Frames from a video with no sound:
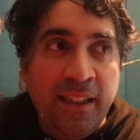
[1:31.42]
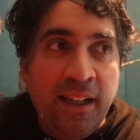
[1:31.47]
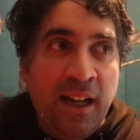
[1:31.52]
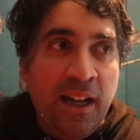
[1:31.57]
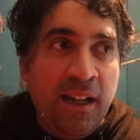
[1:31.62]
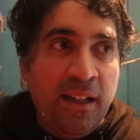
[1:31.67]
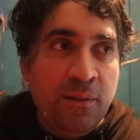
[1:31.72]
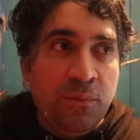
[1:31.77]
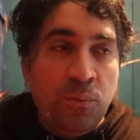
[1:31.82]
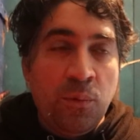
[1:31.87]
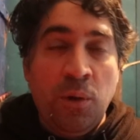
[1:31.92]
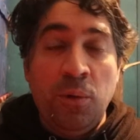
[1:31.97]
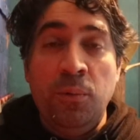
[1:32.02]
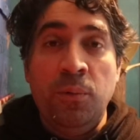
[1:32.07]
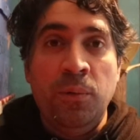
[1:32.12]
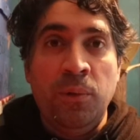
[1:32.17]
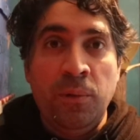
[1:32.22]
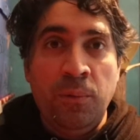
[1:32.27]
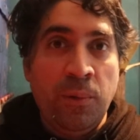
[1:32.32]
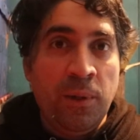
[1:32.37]

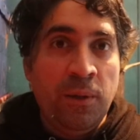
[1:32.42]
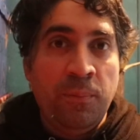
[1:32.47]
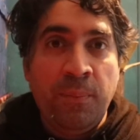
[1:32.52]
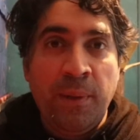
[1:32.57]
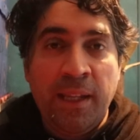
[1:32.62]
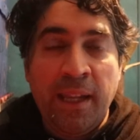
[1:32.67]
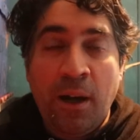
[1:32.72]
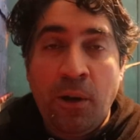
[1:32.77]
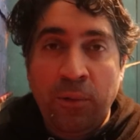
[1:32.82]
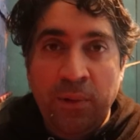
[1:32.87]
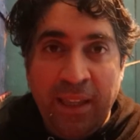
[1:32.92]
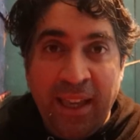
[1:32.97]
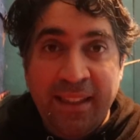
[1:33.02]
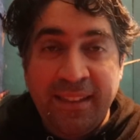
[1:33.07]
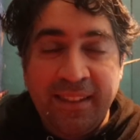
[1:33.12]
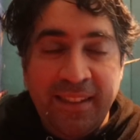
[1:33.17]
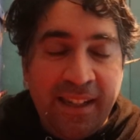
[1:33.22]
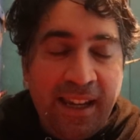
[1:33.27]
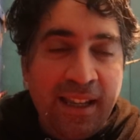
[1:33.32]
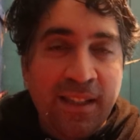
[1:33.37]
will have been out
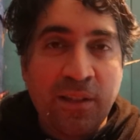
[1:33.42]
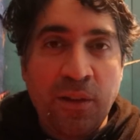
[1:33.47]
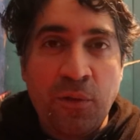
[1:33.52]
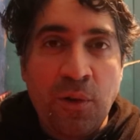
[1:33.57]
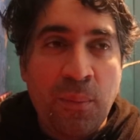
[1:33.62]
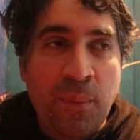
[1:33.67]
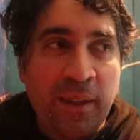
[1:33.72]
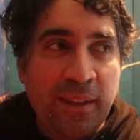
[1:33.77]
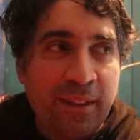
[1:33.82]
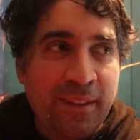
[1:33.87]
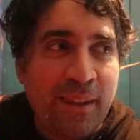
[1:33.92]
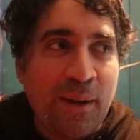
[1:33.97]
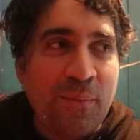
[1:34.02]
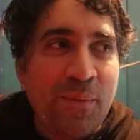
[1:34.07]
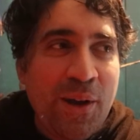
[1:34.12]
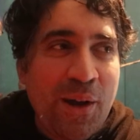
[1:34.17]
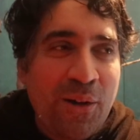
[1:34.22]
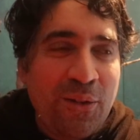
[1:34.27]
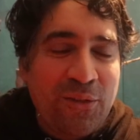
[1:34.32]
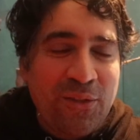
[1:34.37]
yesterday, so I've got to make the
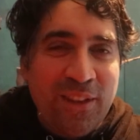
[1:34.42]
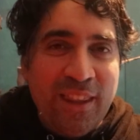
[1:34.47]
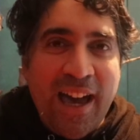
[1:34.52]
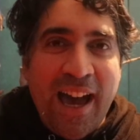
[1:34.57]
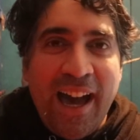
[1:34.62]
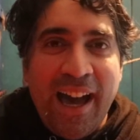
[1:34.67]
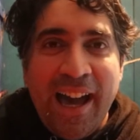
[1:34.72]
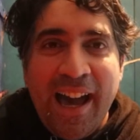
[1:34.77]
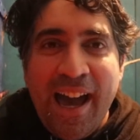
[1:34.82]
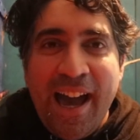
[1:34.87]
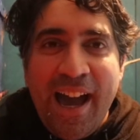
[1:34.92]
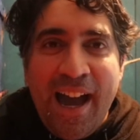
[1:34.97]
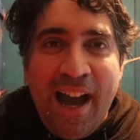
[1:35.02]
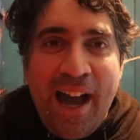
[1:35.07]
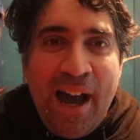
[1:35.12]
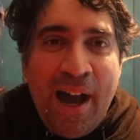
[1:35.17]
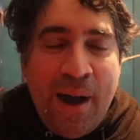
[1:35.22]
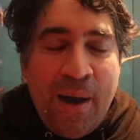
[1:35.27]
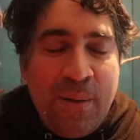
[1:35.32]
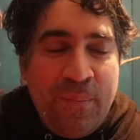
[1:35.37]
thumbnail for that.
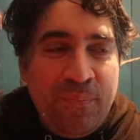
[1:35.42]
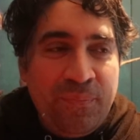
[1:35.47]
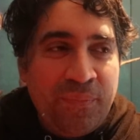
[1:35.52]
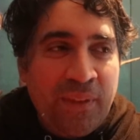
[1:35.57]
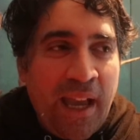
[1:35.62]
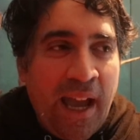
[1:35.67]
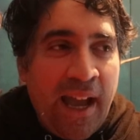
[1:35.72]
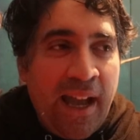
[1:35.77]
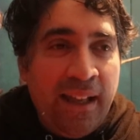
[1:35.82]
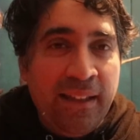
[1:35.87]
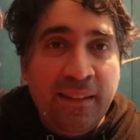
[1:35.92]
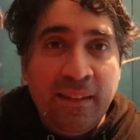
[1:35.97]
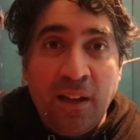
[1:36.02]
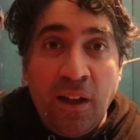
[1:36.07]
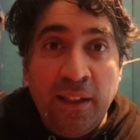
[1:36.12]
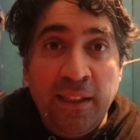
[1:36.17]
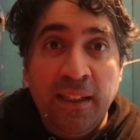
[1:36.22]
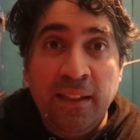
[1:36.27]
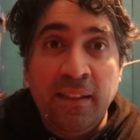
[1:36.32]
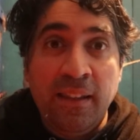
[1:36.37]
And
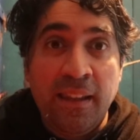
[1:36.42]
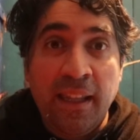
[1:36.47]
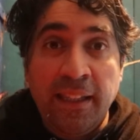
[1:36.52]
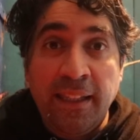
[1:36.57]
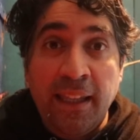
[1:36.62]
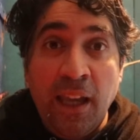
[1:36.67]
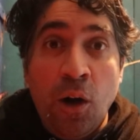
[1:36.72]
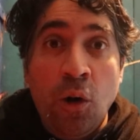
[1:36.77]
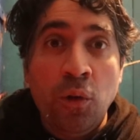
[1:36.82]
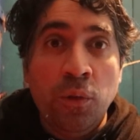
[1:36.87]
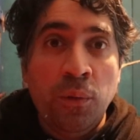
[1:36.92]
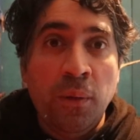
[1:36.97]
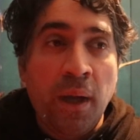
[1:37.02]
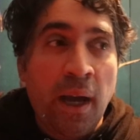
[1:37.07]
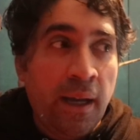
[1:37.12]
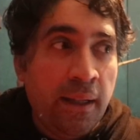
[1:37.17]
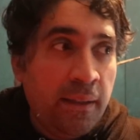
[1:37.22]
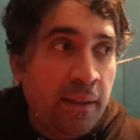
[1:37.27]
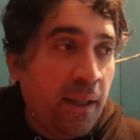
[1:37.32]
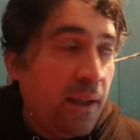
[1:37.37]
I need to then get on
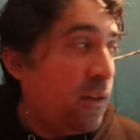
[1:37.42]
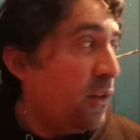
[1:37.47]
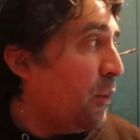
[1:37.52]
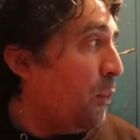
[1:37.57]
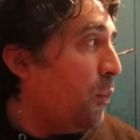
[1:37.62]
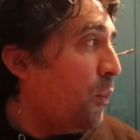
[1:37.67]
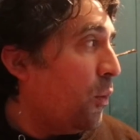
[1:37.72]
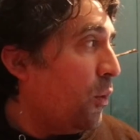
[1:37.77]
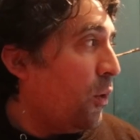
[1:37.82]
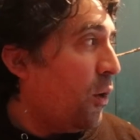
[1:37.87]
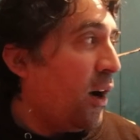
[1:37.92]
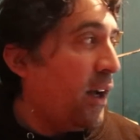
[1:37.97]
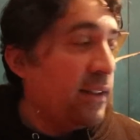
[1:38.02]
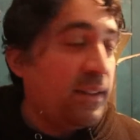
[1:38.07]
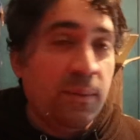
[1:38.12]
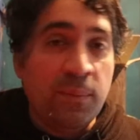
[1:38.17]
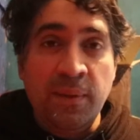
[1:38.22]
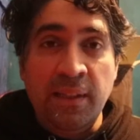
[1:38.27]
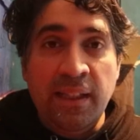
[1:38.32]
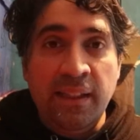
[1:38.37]
and get some more
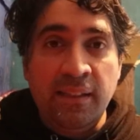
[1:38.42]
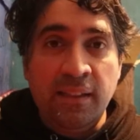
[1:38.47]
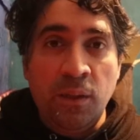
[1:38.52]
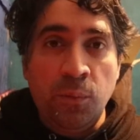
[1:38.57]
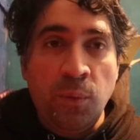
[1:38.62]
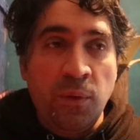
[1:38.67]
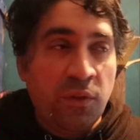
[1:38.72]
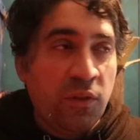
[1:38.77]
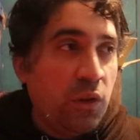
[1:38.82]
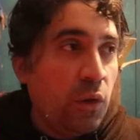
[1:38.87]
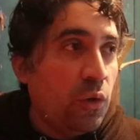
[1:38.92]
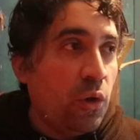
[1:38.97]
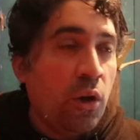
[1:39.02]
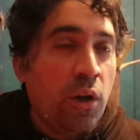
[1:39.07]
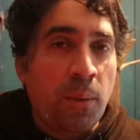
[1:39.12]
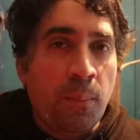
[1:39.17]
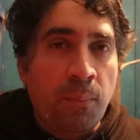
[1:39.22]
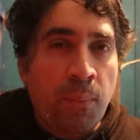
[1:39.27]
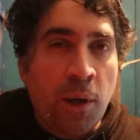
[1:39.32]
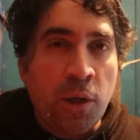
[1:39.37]
items listed. We've still
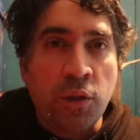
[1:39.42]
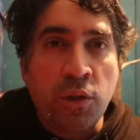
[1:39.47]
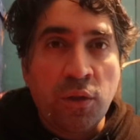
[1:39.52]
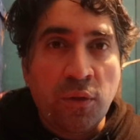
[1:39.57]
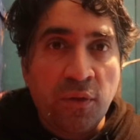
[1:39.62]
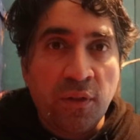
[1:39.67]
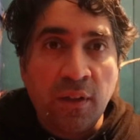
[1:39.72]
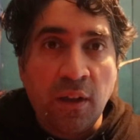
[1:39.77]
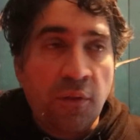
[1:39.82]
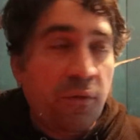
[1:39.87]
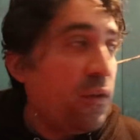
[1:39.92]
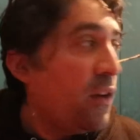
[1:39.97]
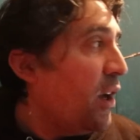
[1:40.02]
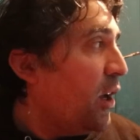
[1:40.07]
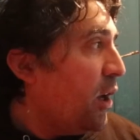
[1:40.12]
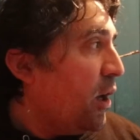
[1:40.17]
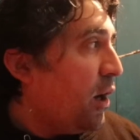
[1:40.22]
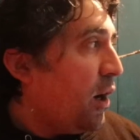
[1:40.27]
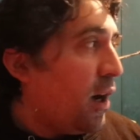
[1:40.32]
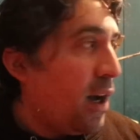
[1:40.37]
got a bunch of stuff
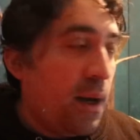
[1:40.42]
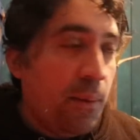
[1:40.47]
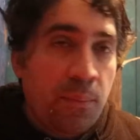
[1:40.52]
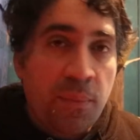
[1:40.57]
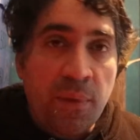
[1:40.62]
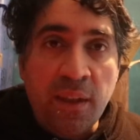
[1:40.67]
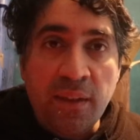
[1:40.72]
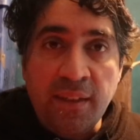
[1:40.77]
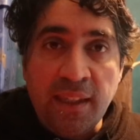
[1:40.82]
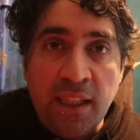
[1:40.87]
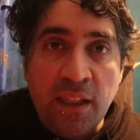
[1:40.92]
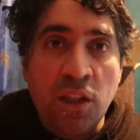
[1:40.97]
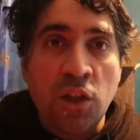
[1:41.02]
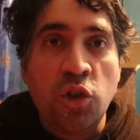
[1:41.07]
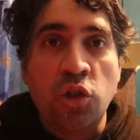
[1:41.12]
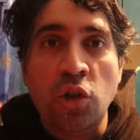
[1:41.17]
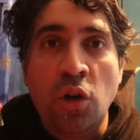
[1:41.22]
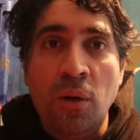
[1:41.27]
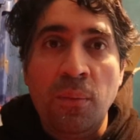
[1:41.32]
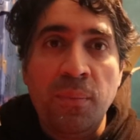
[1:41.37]
that's in the
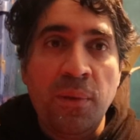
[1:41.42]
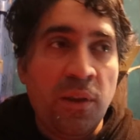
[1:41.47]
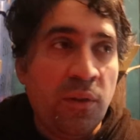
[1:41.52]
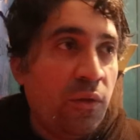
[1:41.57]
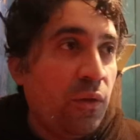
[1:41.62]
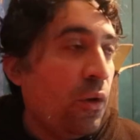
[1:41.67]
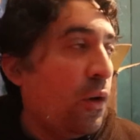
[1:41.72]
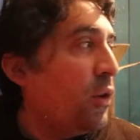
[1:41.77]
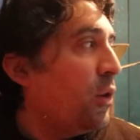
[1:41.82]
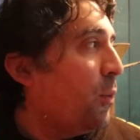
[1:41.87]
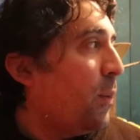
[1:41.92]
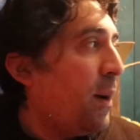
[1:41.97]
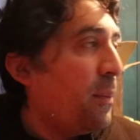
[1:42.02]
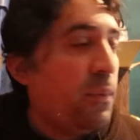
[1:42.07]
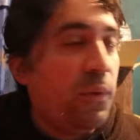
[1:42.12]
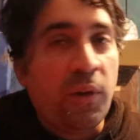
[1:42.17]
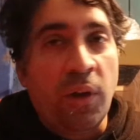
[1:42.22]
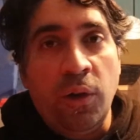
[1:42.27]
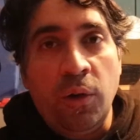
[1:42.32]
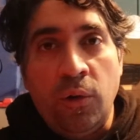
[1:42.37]
shop that's not on the
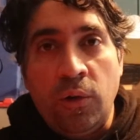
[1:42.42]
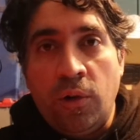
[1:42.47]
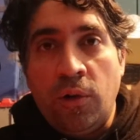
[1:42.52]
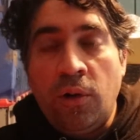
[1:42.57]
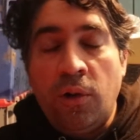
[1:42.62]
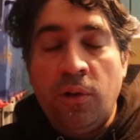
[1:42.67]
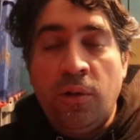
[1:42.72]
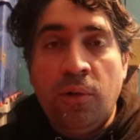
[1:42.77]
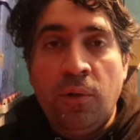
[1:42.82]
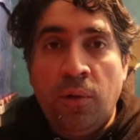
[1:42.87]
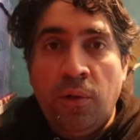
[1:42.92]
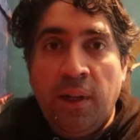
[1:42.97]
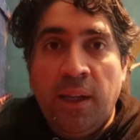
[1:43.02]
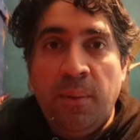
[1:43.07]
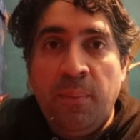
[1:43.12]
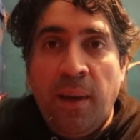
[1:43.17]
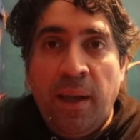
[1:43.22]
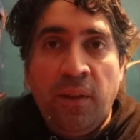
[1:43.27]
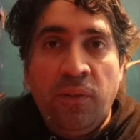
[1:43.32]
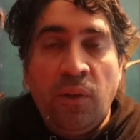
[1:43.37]
website or
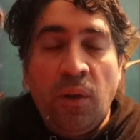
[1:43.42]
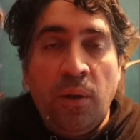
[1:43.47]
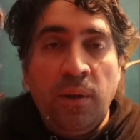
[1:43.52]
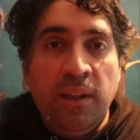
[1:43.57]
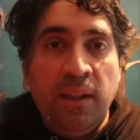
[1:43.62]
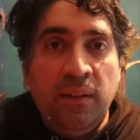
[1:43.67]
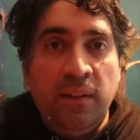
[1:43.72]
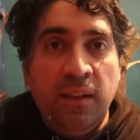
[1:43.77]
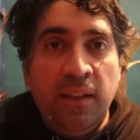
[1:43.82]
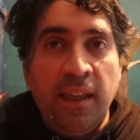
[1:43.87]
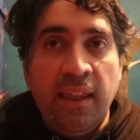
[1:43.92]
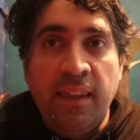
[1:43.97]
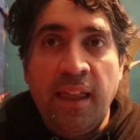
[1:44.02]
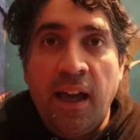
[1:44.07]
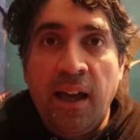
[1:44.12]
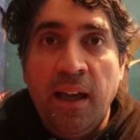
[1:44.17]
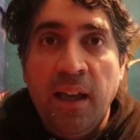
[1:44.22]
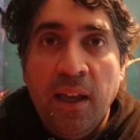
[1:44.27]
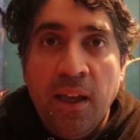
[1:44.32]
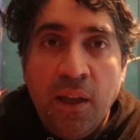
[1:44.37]
eBay, so I need to get
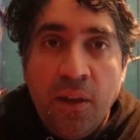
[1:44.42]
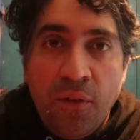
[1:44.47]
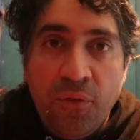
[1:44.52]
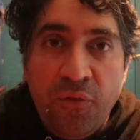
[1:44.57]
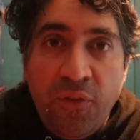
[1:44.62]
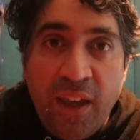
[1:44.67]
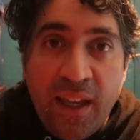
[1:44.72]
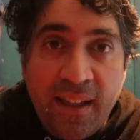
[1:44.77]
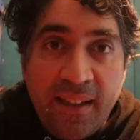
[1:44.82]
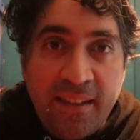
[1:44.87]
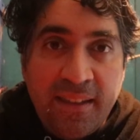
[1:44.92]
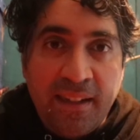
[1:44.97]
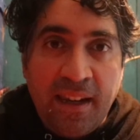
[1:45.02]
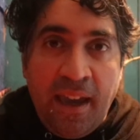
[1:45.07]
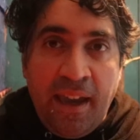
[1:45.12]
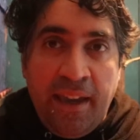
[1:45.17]
that fixed